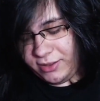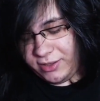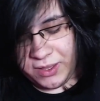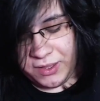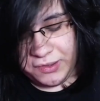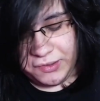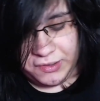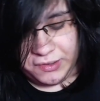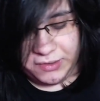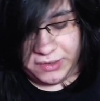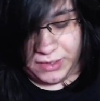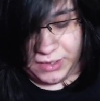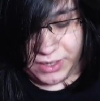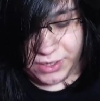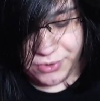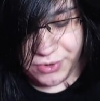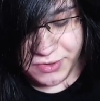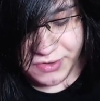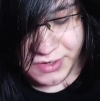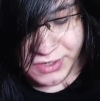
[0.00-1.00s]
So the
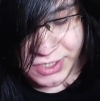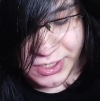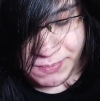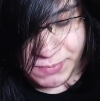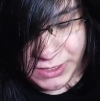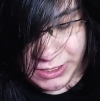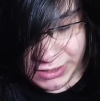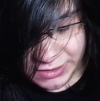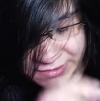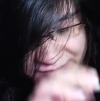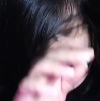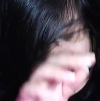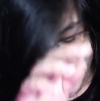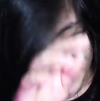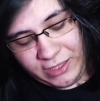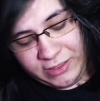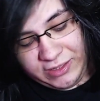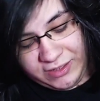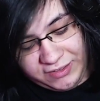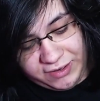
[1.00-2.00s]
letter is in Japanese,
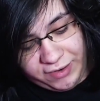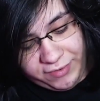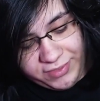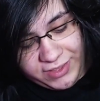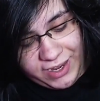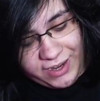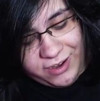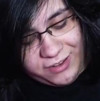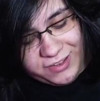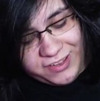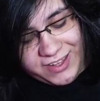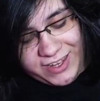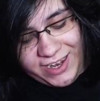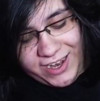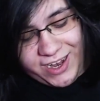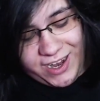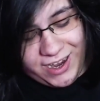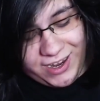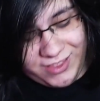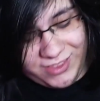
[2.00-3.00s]
and the subtitles that I
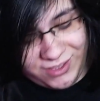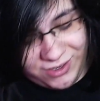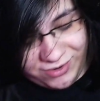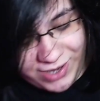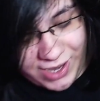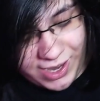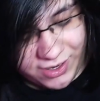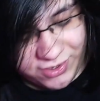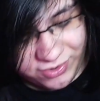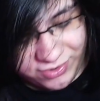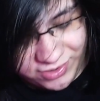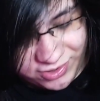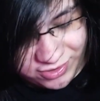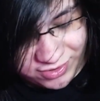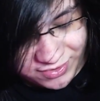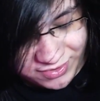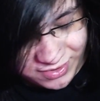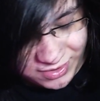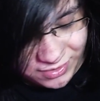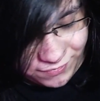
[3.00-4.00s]
got don't actually
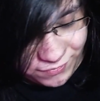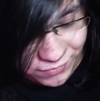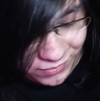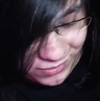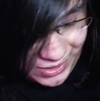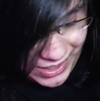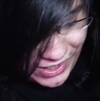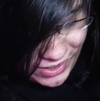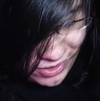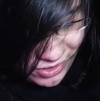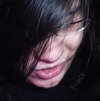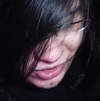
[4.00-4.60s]
translate the full letter,